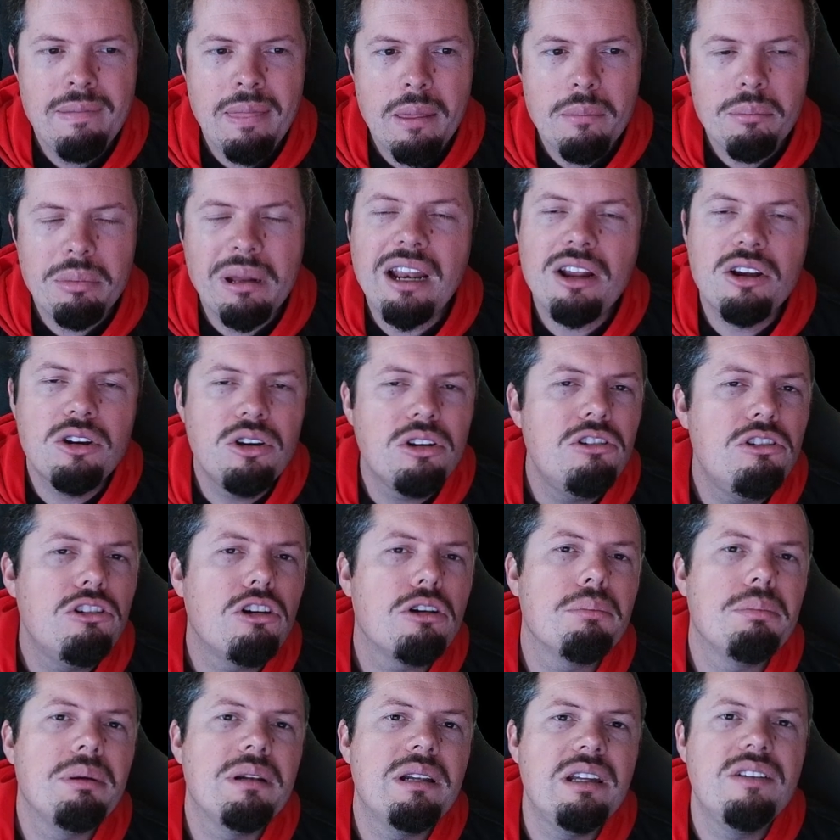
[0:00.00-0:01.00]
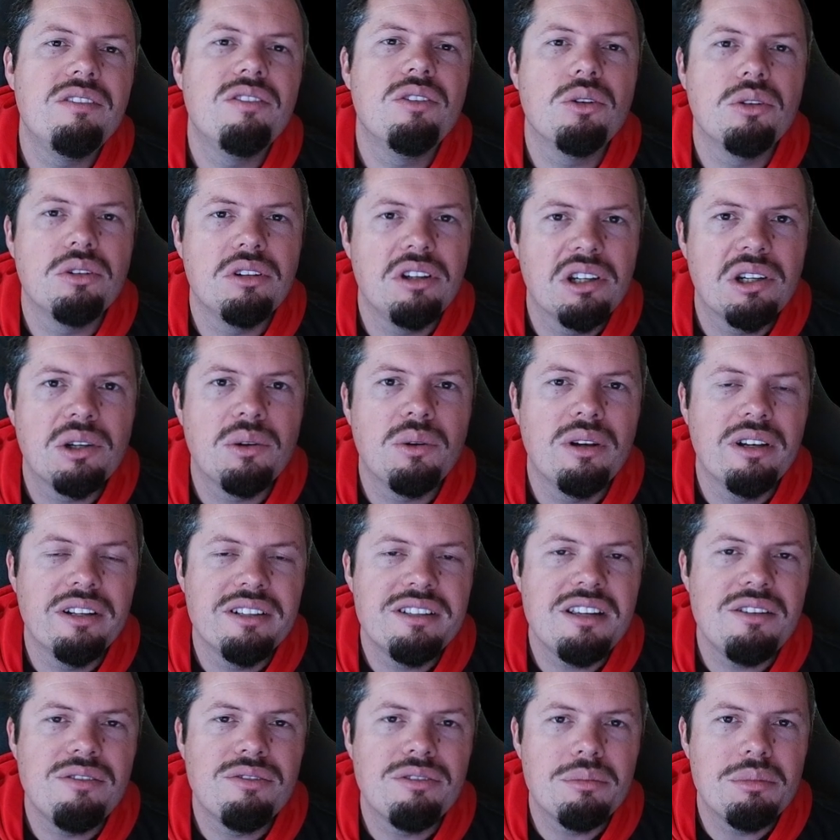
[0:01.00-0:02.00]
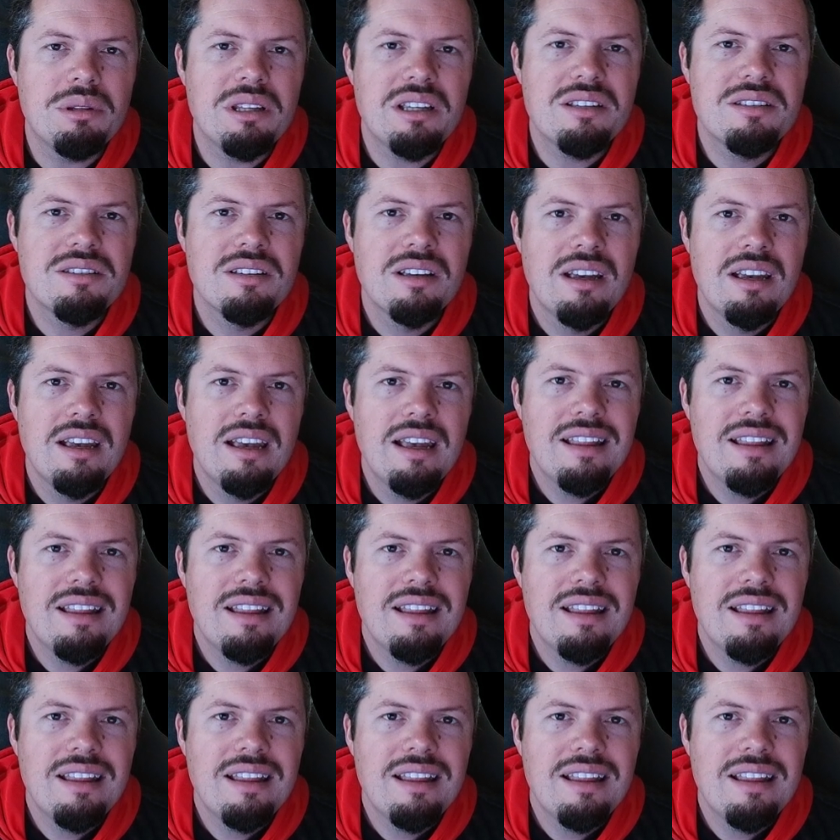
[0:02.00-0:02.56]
But I could not believe the audio quality from these.